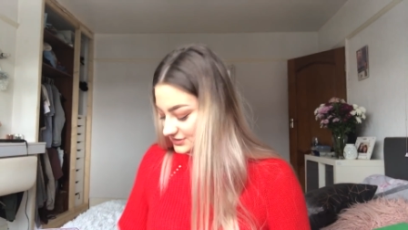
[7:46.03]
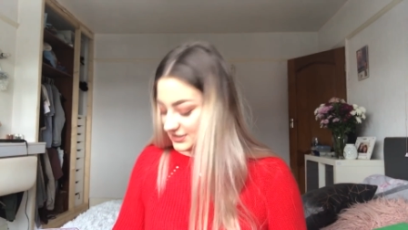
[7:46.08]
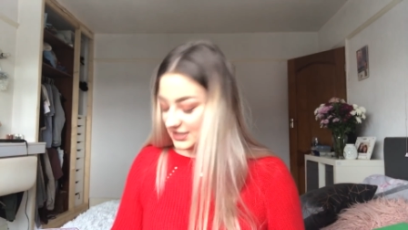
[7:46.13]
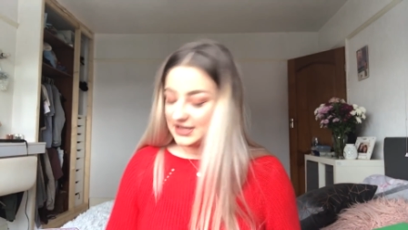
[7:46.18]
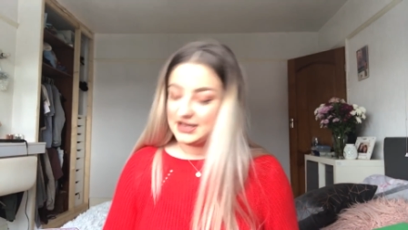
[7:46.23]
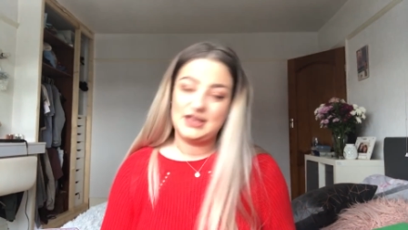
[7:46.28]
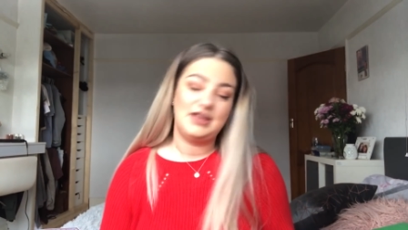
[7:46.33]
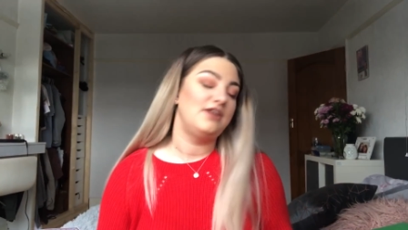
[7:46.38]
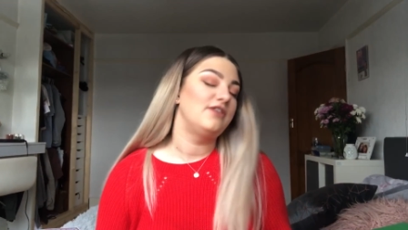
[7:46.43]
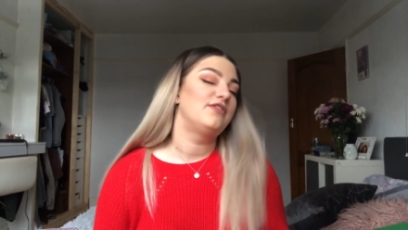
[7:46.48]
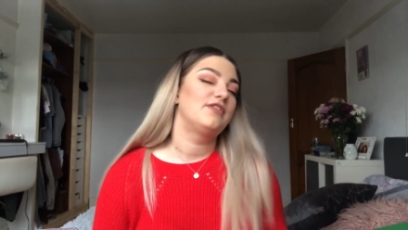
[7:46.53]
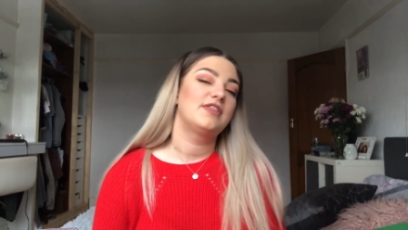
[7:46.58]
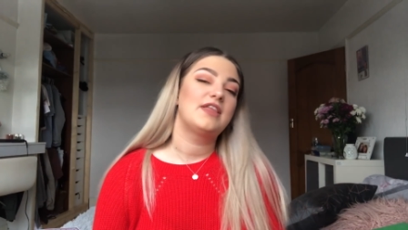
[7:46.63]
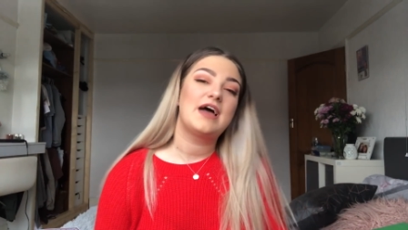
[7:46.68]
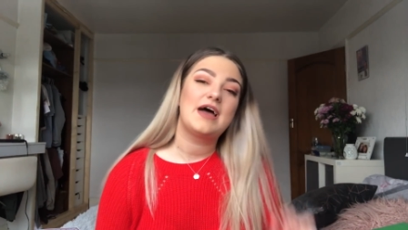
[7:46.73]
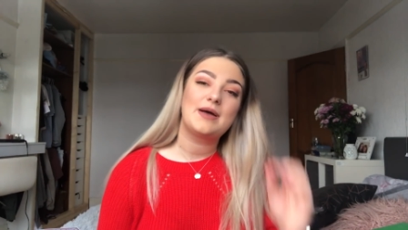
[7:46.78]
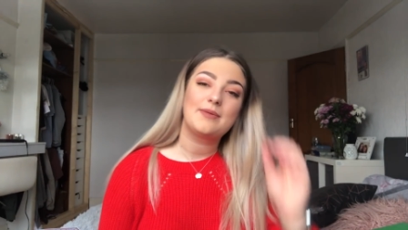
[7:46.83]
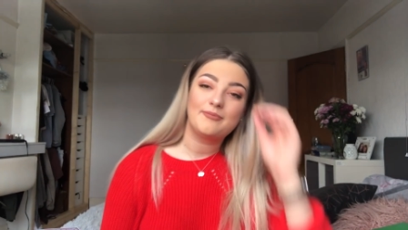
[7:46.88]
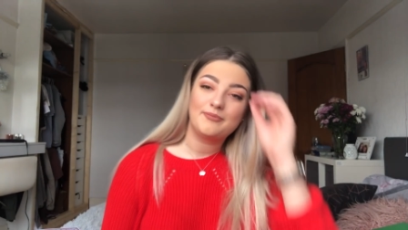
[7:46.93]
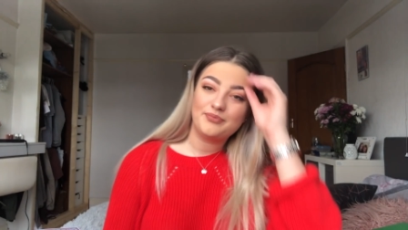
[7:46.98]
Thank you for
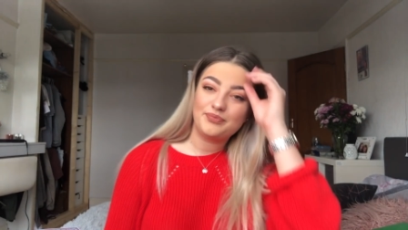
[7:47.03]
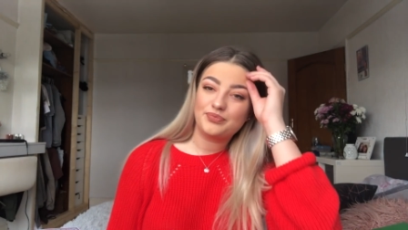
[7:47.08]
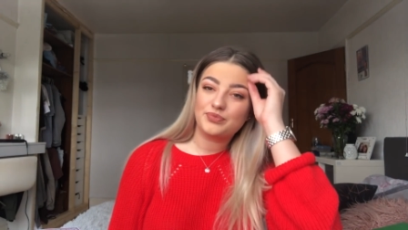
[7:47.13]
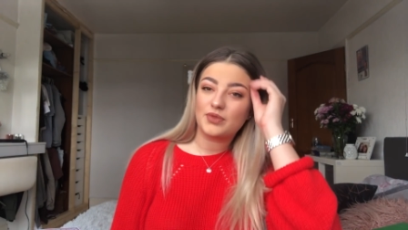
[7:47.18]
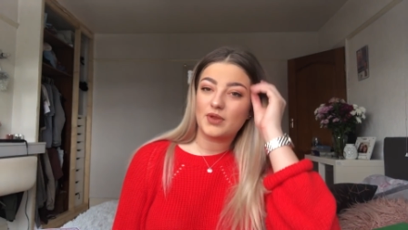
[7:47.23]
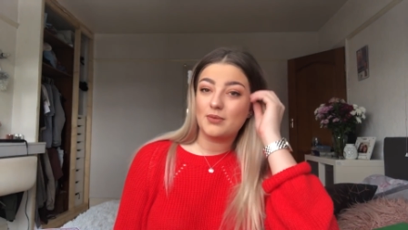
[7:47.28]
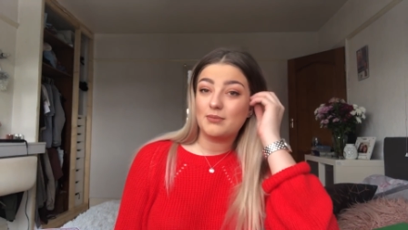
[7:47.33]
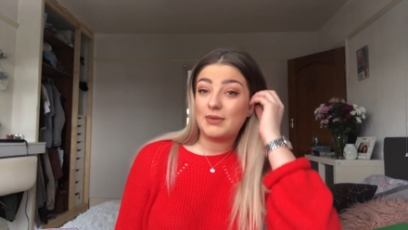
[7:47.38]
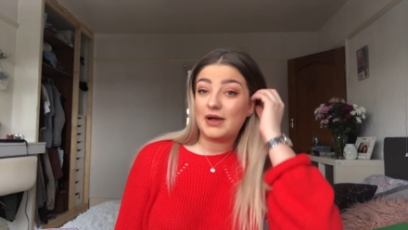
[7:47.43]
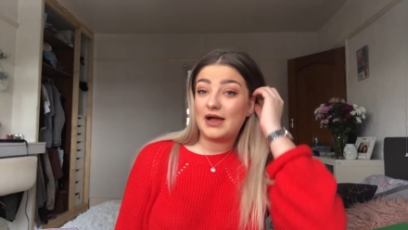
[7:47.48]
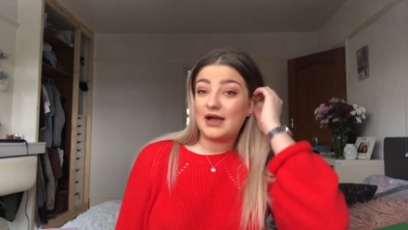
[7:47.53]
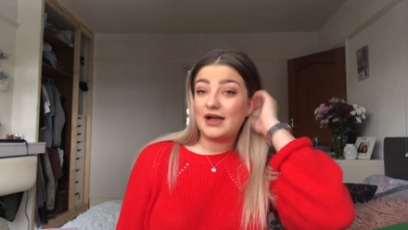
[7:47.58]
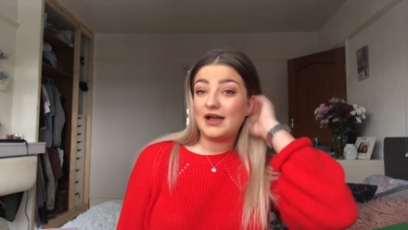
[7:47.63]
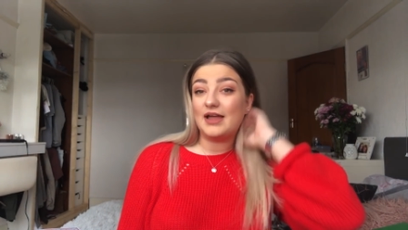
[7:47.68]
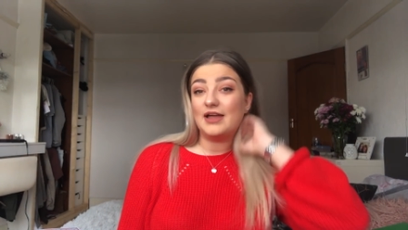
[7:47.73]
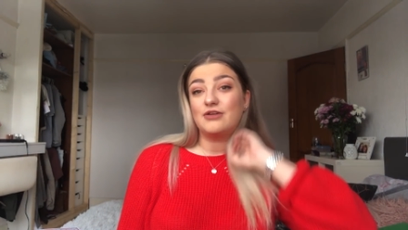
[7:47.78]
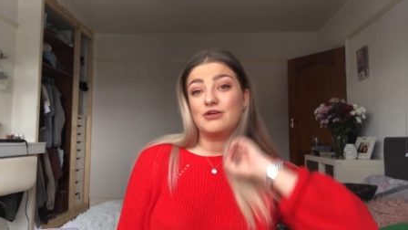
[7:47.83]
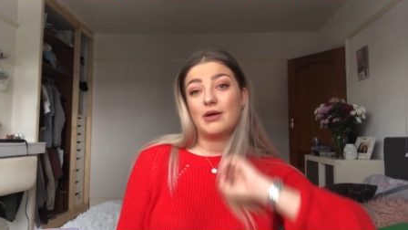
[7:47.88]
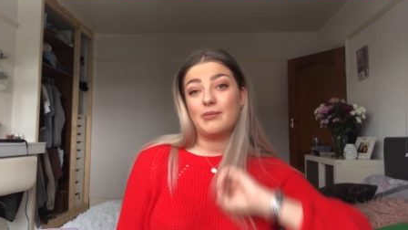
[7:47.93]
that. My